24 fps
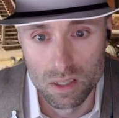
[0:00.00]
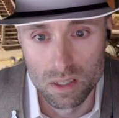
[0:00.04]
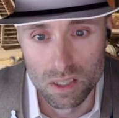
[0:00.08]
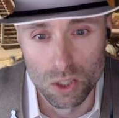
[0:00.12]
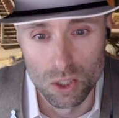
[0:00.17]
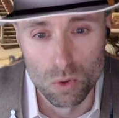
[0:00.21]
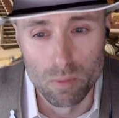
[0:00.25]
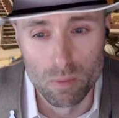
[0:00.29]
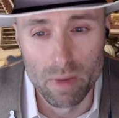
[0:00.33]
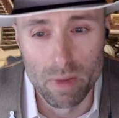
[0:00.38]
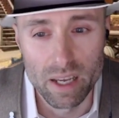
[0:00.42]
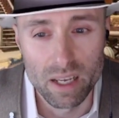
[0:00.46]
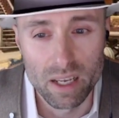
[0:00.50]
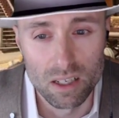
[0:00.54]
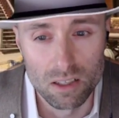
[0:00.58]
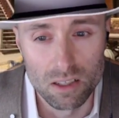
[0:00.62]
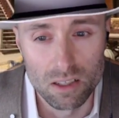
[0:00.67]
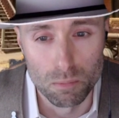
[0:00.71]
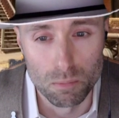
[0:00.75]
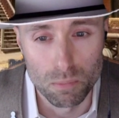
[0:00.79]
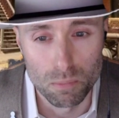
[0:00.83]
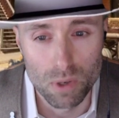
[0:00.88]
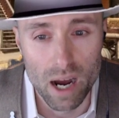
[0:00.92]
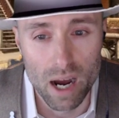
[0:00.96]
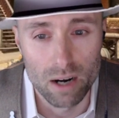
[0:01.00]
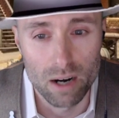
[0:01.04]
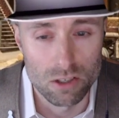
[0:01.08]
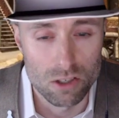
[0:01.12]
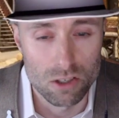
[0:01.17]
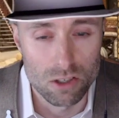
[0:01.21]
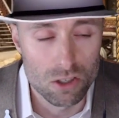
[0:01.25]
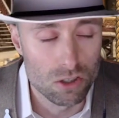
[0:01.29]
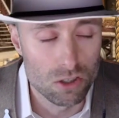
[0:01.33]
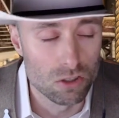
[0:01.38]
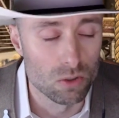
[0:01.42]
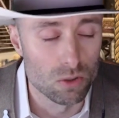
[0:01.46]
You were making
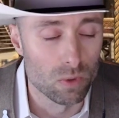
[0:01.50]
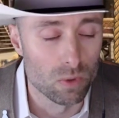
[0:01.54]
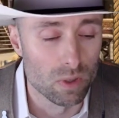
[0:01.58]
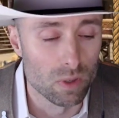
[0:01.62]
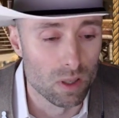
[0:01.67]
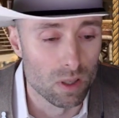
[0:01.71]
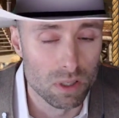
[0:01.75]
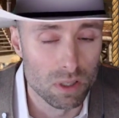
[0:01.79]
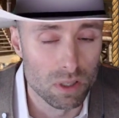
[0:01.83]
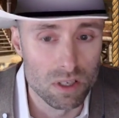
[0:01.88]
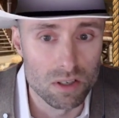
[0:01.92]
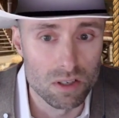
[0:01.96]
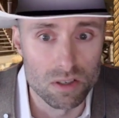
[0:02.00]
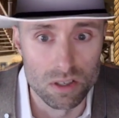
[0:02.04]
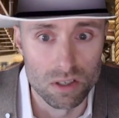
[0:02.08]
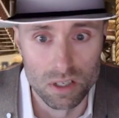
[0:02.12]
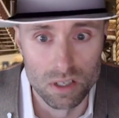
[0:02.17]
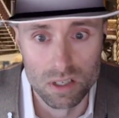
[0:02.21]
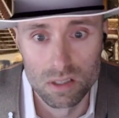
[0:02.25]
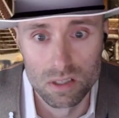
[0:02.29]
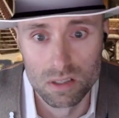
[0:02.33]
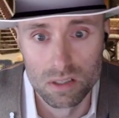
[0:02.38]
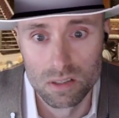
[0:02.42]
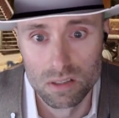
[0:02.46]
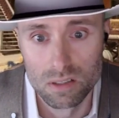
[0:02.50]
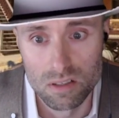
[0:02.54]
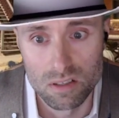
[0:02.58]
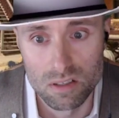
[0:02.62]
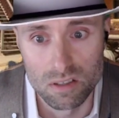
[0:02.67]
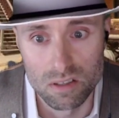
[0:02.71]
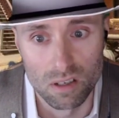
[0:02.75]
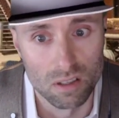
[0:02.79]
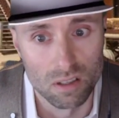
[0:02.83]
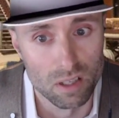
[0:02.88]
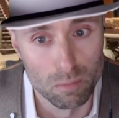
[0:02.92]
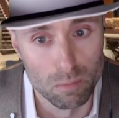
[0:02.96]
progress, too, when the blizzard
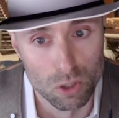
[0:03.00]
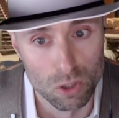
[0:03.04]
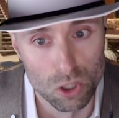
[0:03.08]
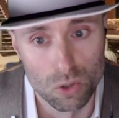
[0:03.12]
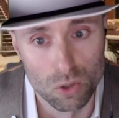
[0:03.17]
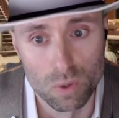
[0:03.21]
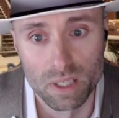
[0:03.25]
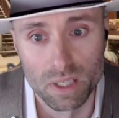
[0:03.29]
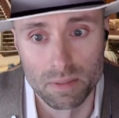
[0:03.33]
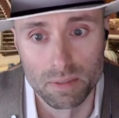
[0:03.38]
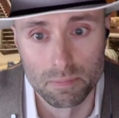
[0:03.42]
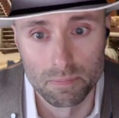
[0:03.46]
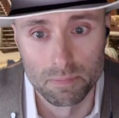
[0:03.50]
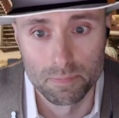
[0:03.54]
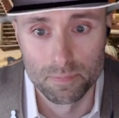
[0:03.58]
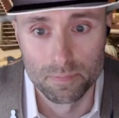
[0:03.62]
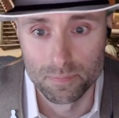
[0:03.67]
suddenly blew in.